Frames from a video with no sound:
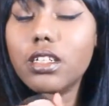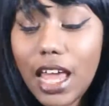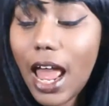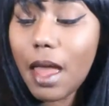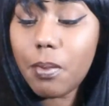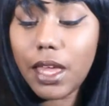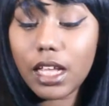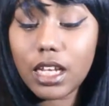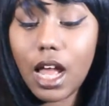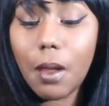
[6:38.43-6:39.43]
And I
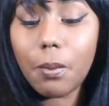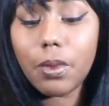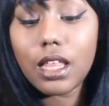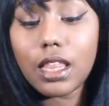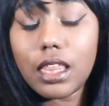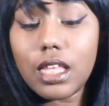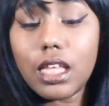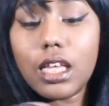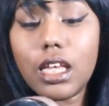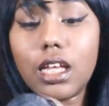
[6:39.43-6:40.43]
picked up
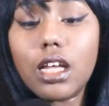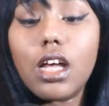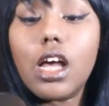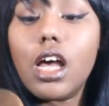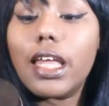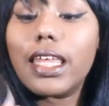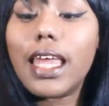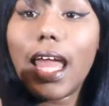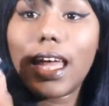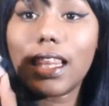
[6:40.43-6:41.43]
the
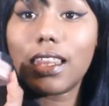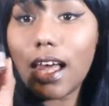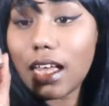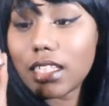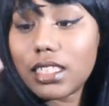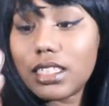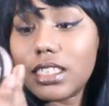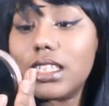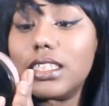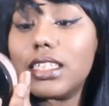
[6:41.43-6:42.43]
Kayluxe
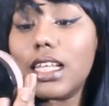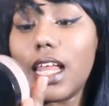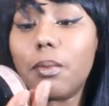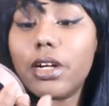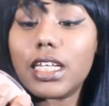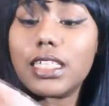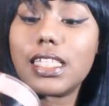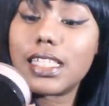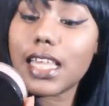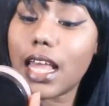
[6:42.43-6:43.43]
Celebrity
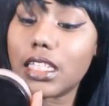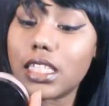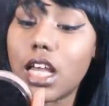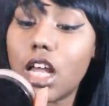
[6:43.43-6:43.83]
Set